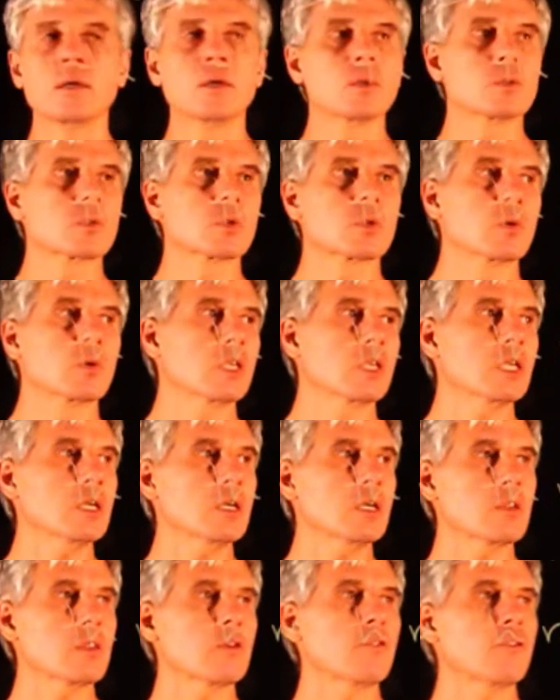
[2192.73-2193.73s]
So
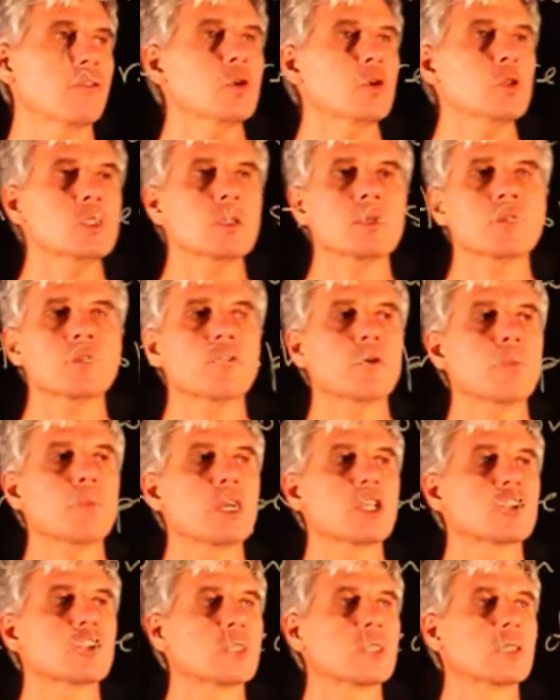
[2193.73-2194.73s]
here the first
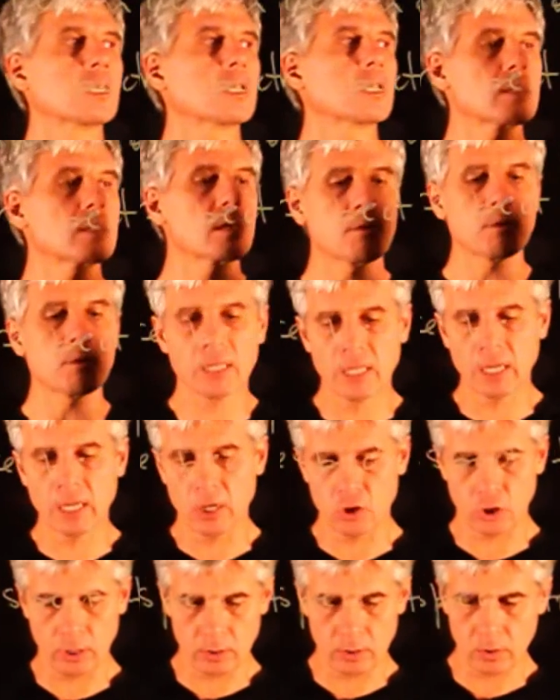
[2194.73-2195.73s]
transformation is the
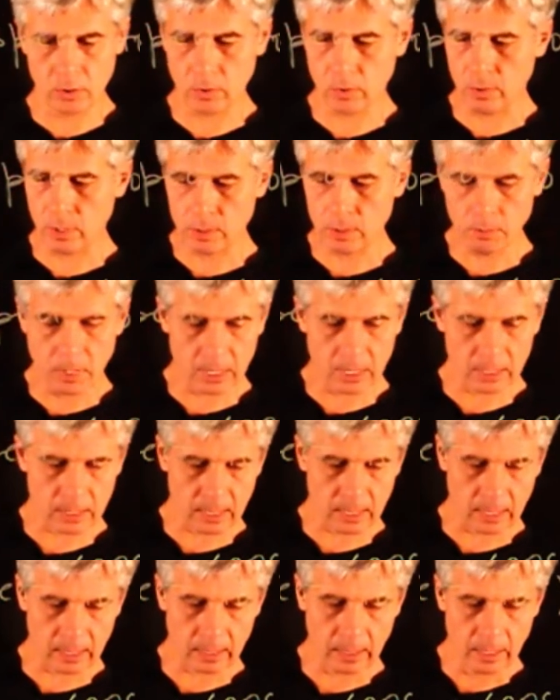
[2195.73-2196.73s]
rotation. So this means
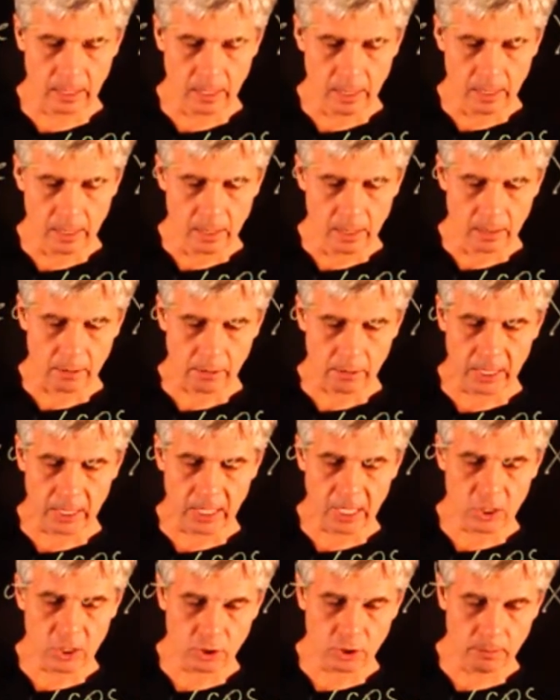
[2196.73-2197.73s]
that
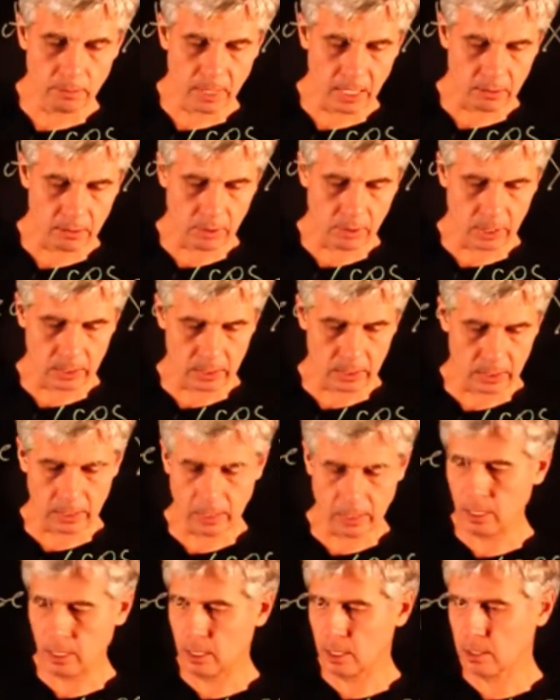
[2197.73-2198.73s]
rotation matrix
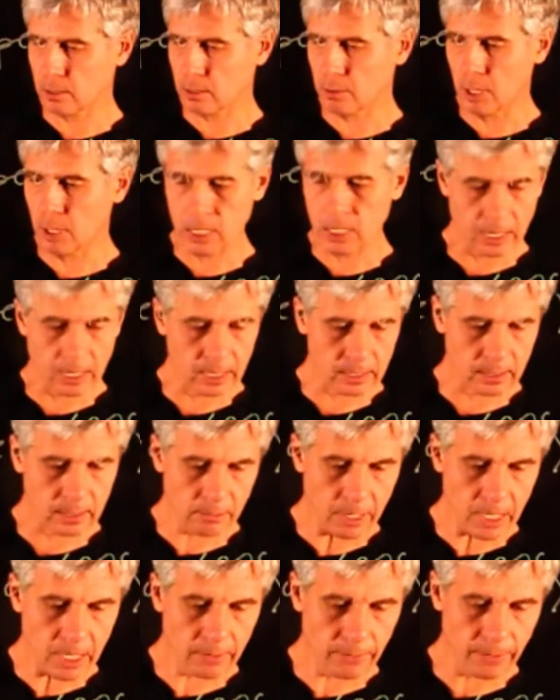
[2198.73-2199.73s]
is written as a
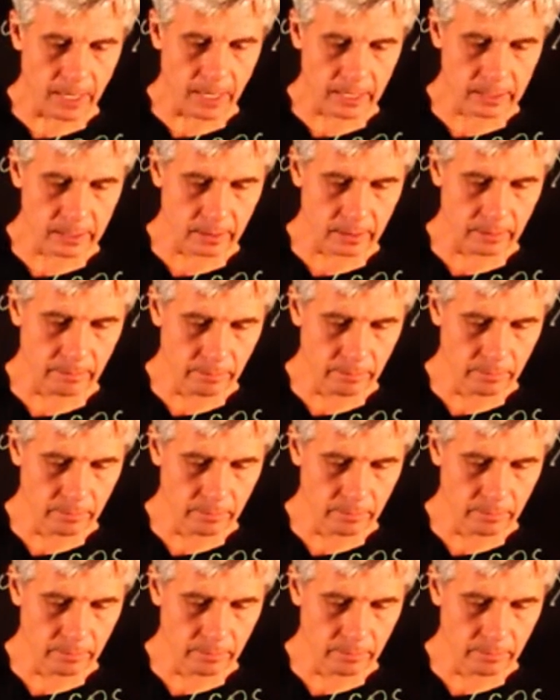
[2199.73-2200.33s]
right factor.